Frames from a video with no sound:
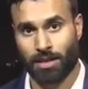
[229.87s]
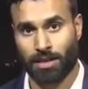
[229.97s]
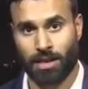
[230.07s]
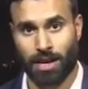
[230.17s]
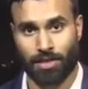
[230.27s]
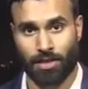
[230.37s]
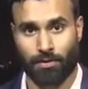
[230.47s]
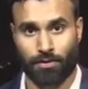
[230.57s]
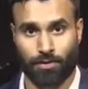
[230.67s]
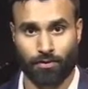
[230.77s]
and
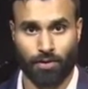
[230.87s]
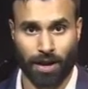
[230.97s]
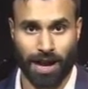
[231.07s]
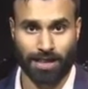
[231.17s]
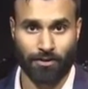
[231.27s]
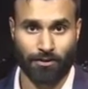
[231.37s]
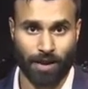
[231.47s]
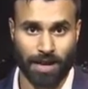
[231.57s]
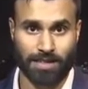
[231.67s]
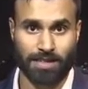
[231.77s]
they've had a
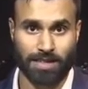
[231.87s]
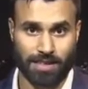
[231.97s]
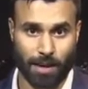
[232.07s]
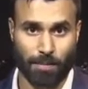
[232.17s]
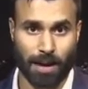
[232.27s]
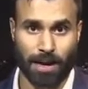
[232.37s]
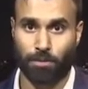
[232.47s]
phased step back.